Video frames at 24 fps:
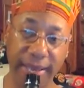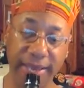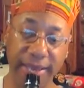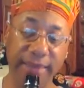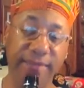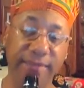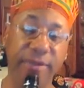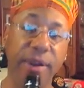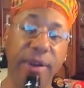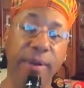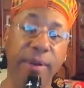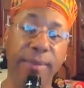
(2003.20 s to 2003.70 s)

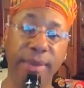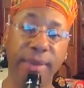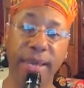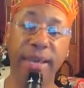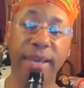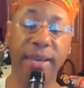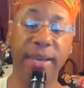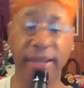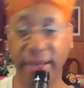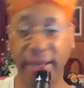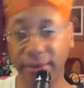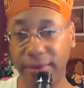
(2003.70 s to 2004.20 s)
at the very
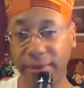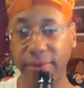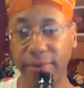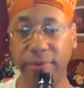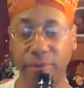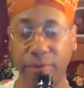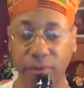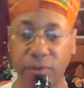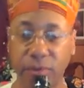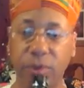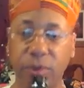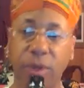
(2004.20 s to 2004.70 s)
beginning that
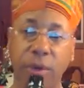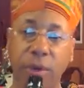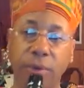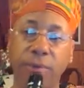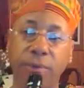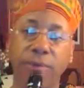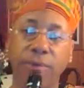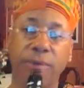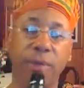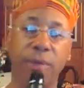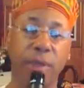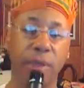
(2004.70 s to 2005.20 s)

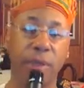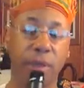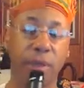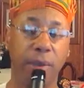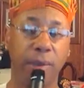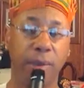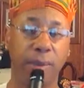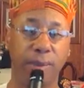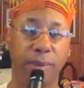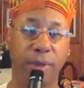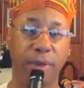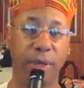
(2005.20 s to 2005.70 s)

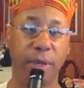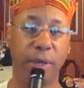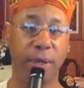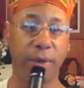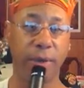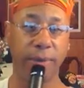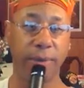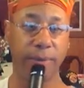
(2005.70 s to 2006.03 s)
But